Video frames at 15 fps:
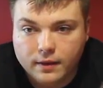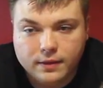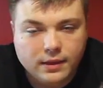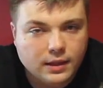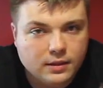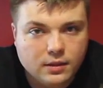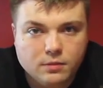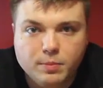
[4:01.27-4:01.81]

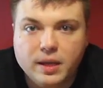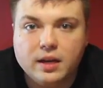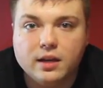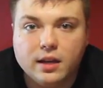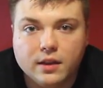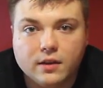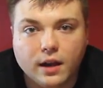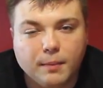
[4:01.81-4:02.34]
This has been
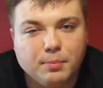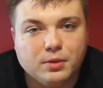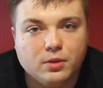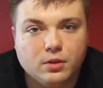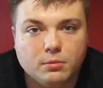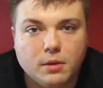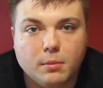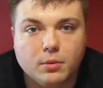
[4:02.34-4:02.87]
another
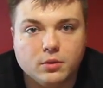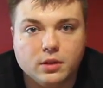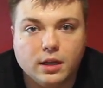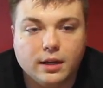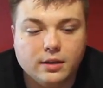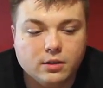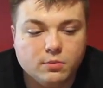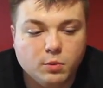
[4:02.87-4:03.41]
episode of Mumbles,
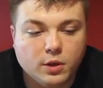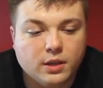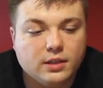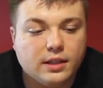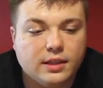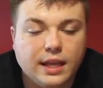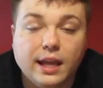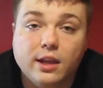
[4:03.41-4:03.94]
and I just
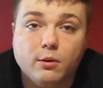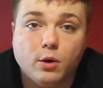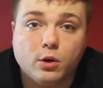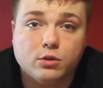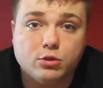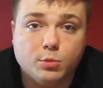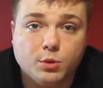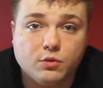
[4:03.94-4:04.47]
wanted to thank you
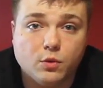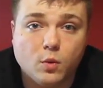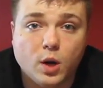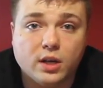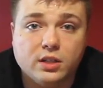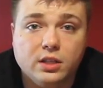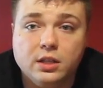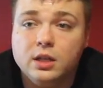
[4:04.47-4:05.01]
all so much for
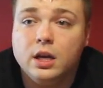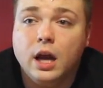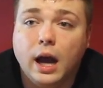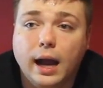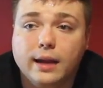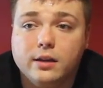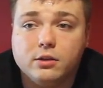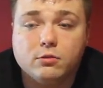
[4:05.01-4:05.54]
watching.
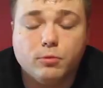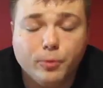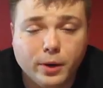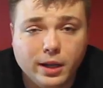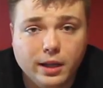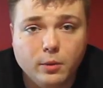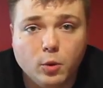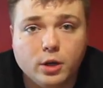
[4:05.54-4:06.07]
I just
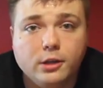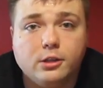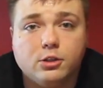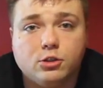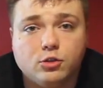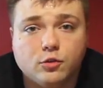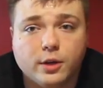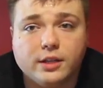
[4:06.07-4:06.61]
really wanted
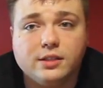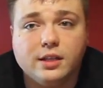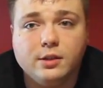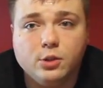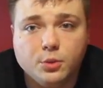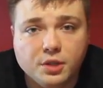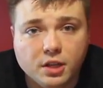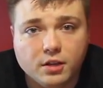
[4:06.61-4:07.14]
to stress
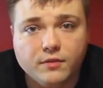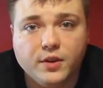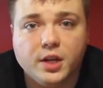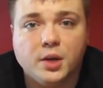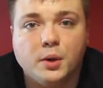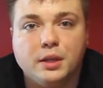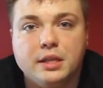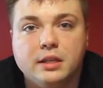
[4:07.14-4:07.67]
and do another
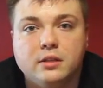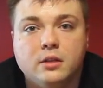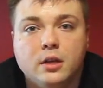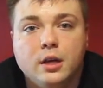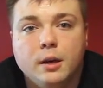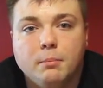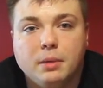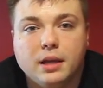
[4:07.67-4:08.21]
video on this
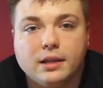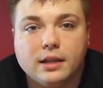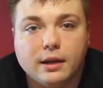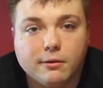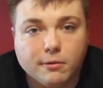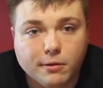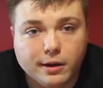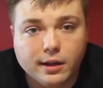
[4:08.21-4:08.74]
because
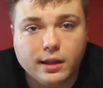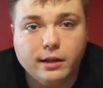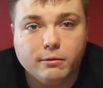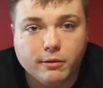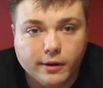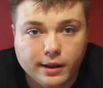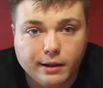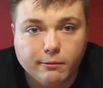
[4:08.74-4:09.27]
I really,
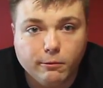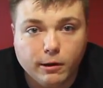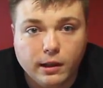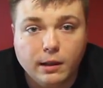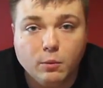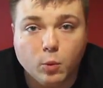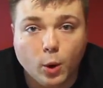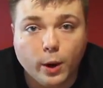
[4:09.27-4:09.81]
really,
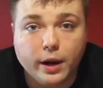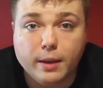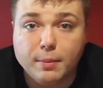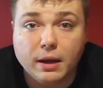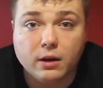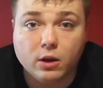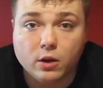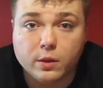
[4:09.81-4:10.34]
really worry
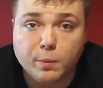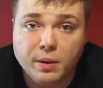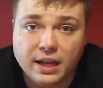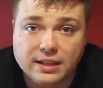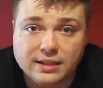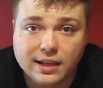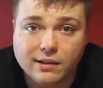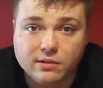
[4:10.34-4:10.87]
about all the
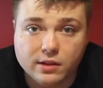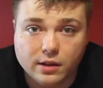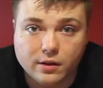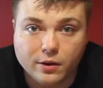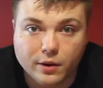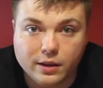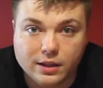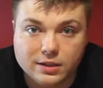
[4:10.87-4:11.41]
pets out there
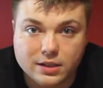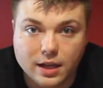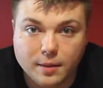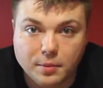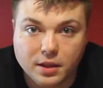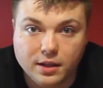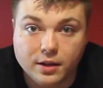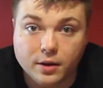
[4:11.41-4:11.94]
during this
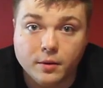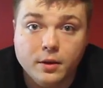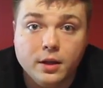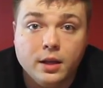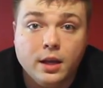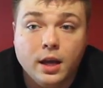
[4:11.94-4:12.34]
time of the year.